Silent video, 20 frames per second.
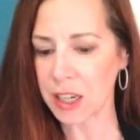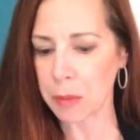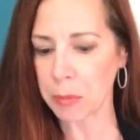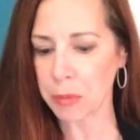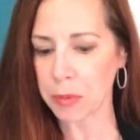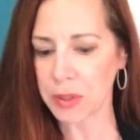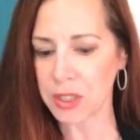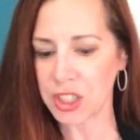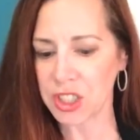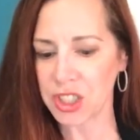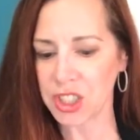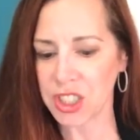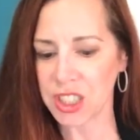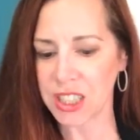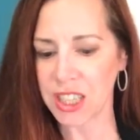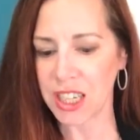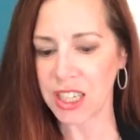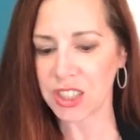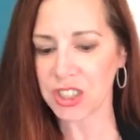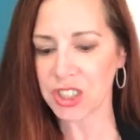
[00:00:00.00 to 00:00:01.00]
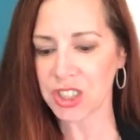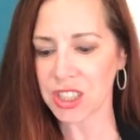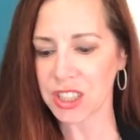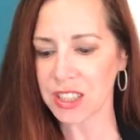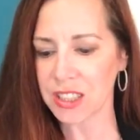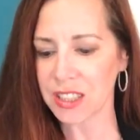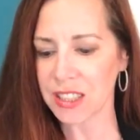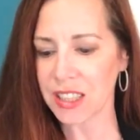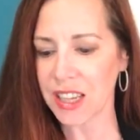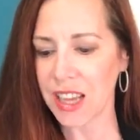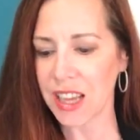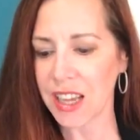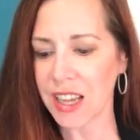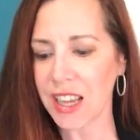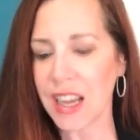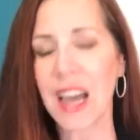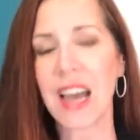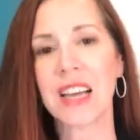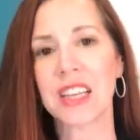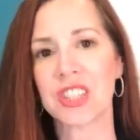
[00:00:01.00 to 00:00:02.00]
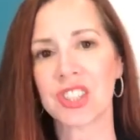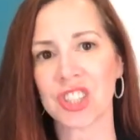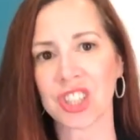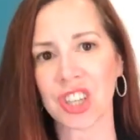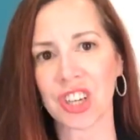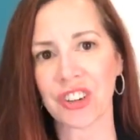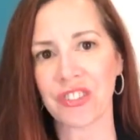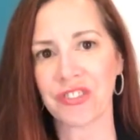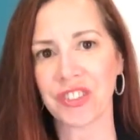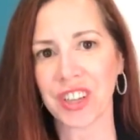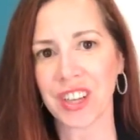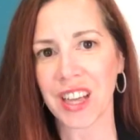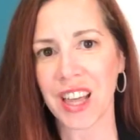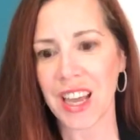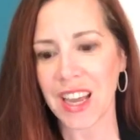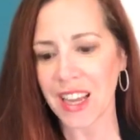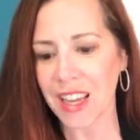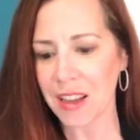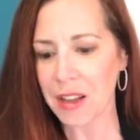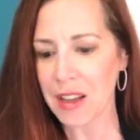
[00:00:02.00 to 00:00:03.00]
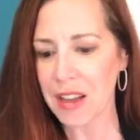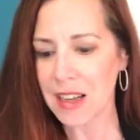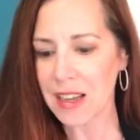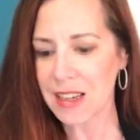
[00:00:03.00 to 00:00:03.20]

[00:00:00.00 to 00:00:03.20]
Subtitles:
Appreciation Day at Chick-fil-A.